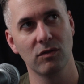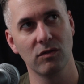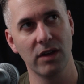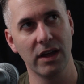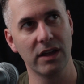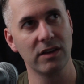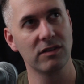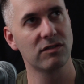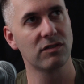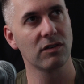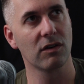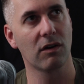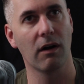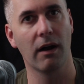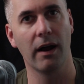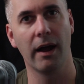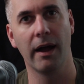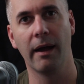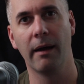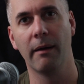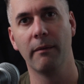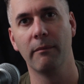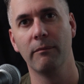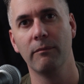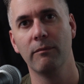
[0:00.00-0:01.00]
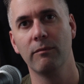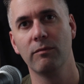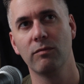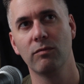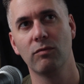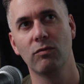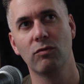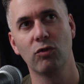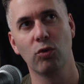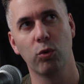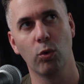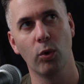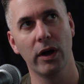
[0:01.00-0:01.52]
Instagram,
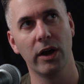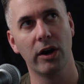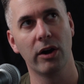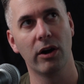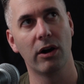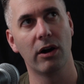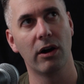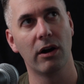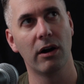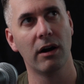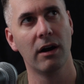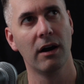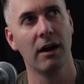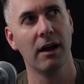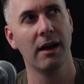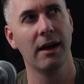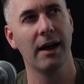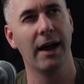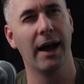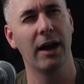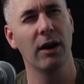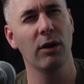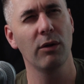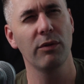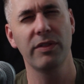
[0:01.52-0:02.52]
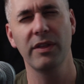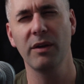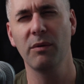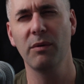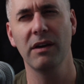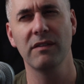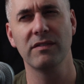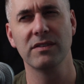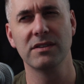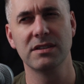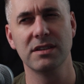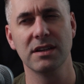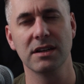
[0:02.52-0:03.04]
Twitter. I don't think we
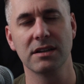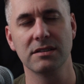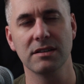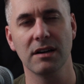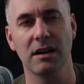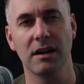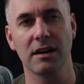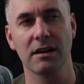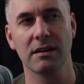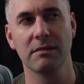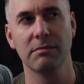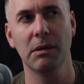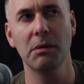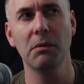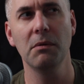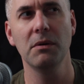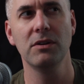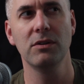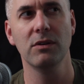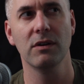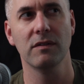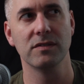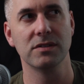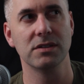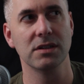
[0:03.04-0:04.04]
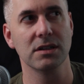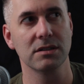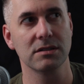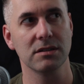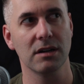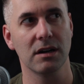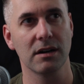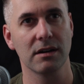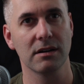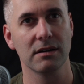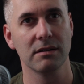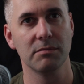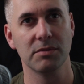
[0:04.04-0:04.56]
have a TikTok. Maybe we do have a
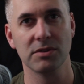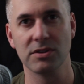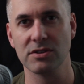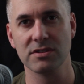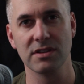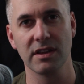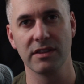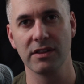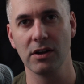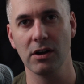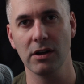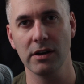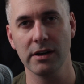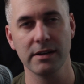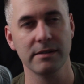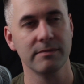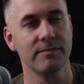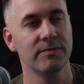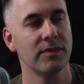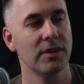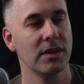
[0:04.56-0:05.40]
TikTok, but there's nothing on it.